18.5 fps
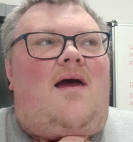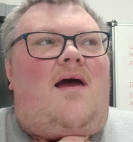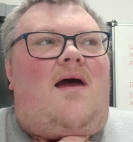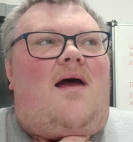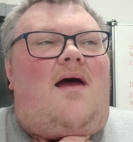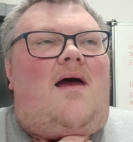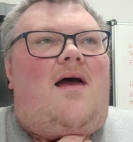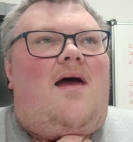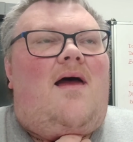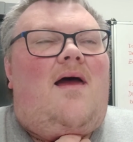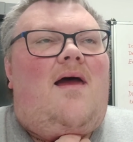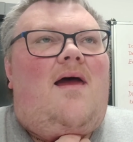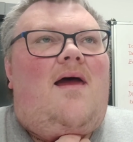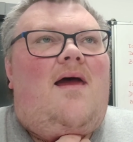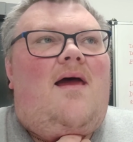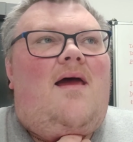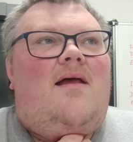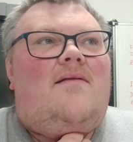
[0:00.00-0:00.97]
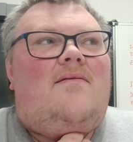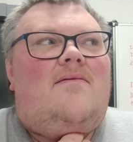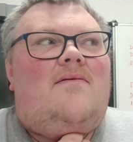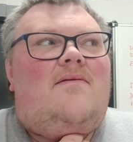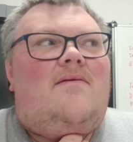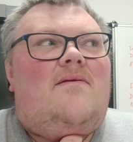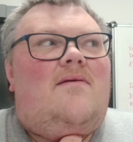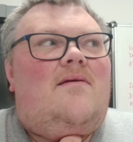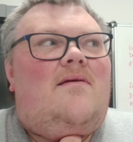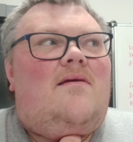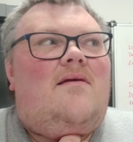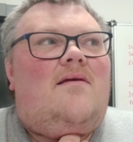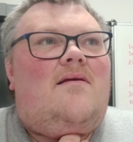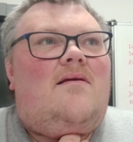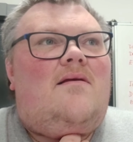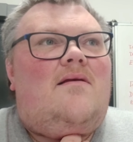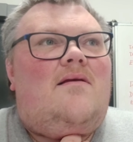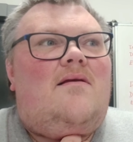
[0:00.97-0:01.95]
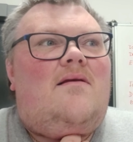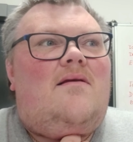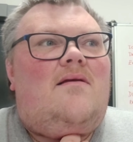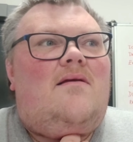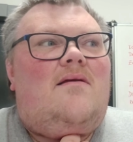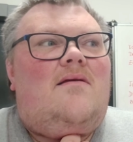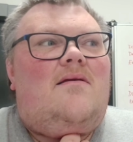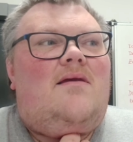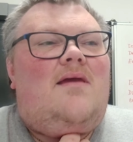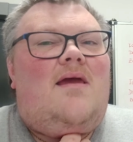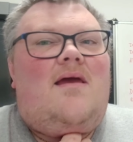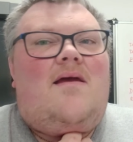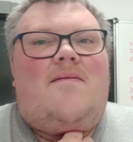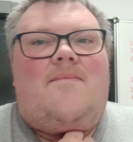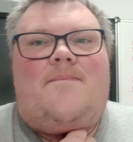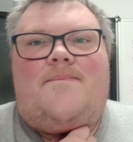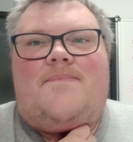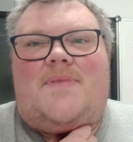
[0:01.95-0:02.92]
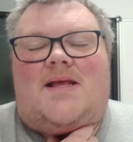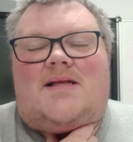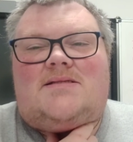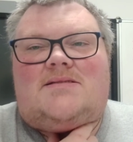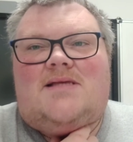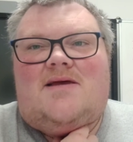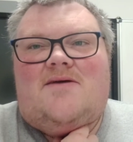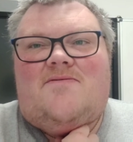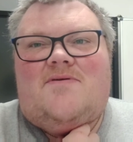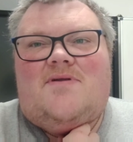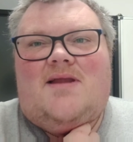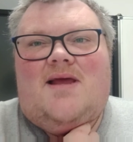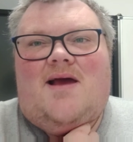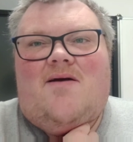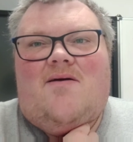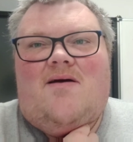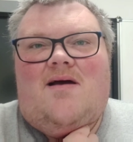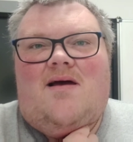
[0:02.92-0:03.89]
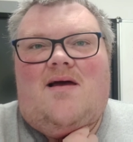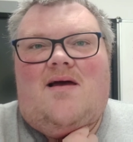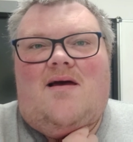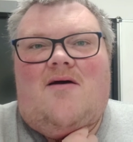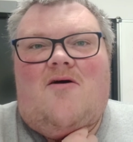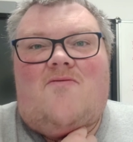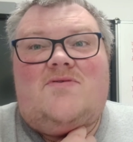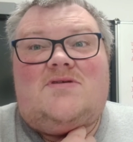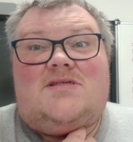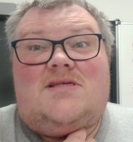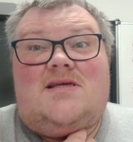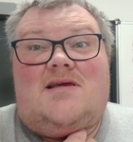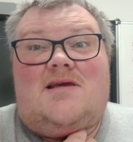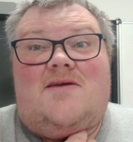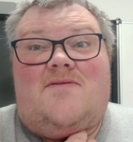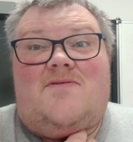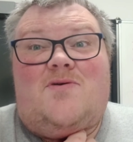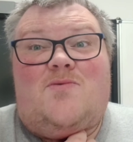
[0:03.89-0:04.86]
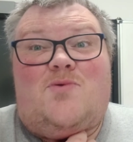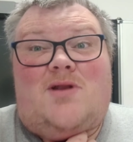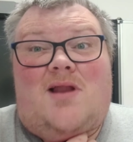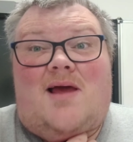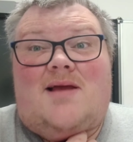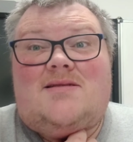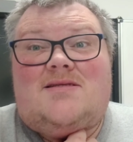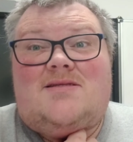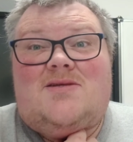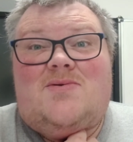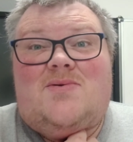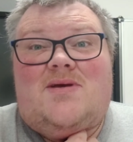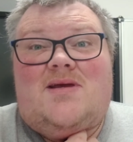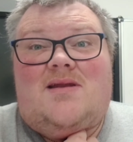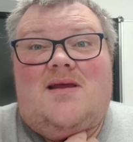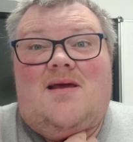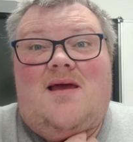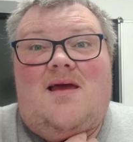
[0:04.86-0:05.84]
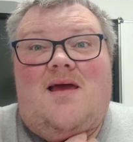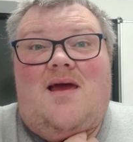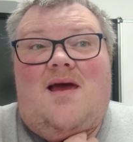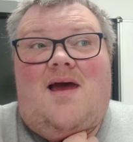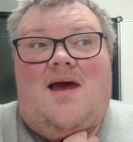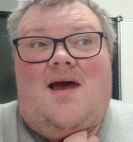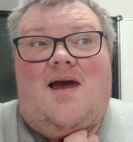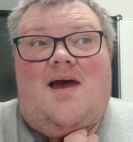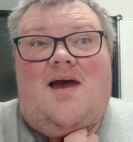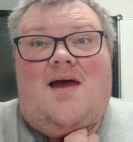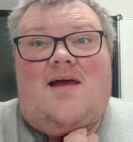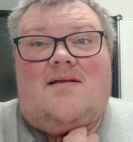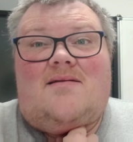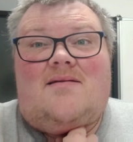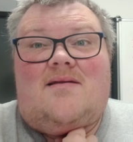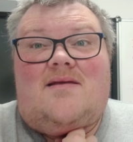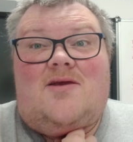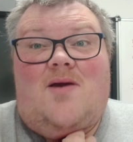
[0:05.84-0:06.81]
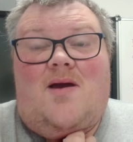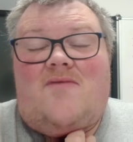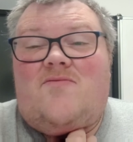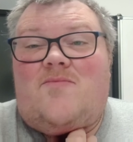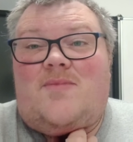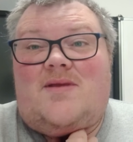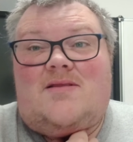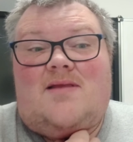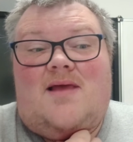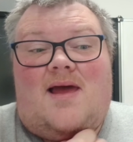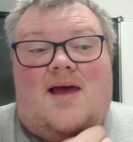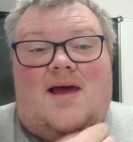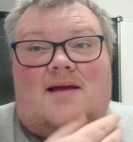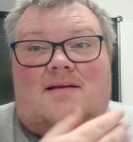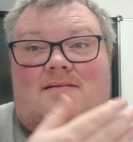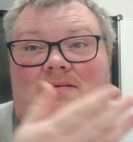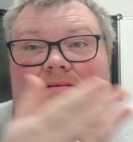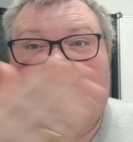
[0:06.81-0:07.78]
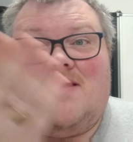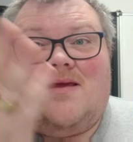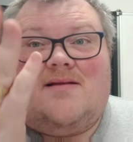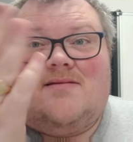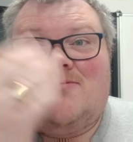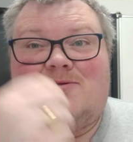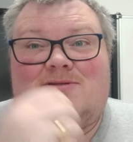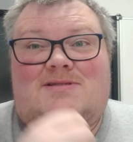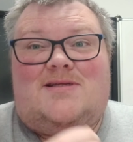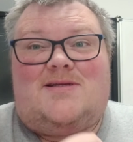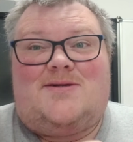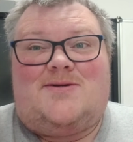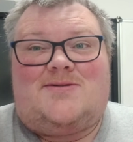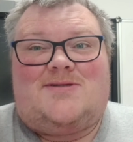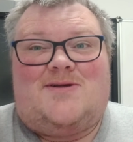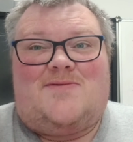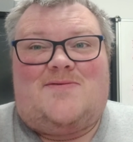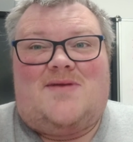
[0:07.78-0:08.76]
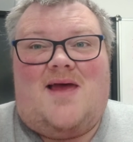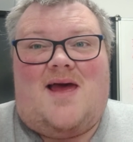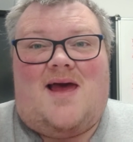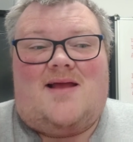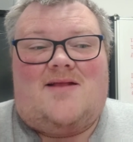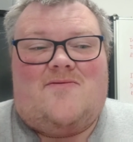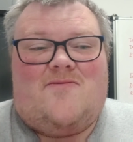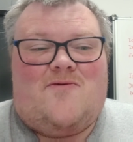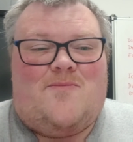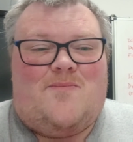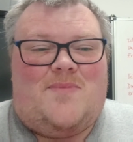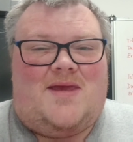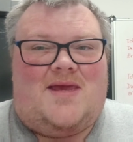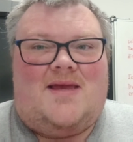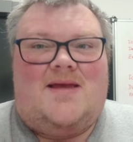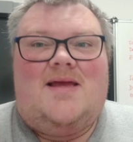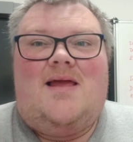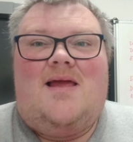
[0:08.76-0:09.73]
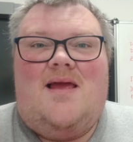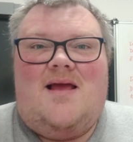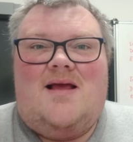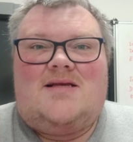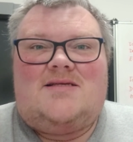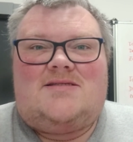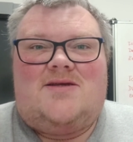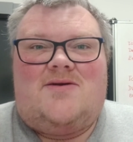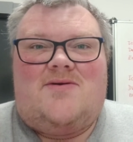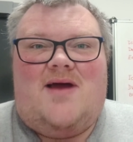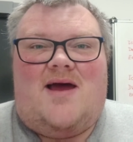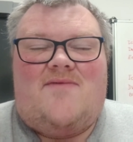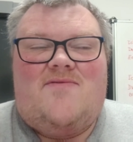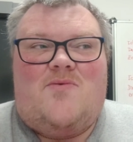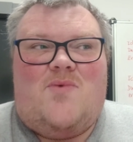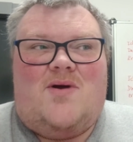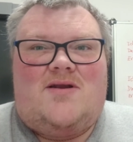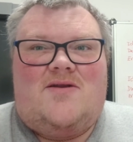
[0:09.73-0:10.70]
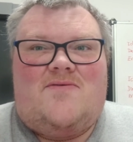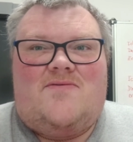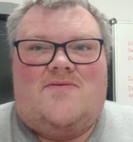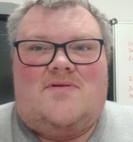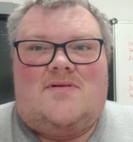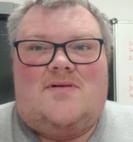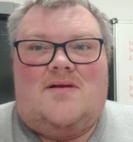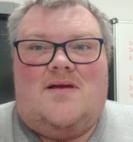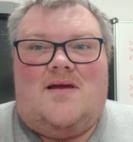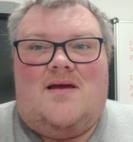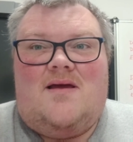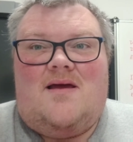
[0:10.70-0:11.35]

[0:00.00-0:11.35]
and yeah, that's that for now. Obviously, if you would like to do it and you haven't been tagged, then consider yourself tagged from me. So have a wonderful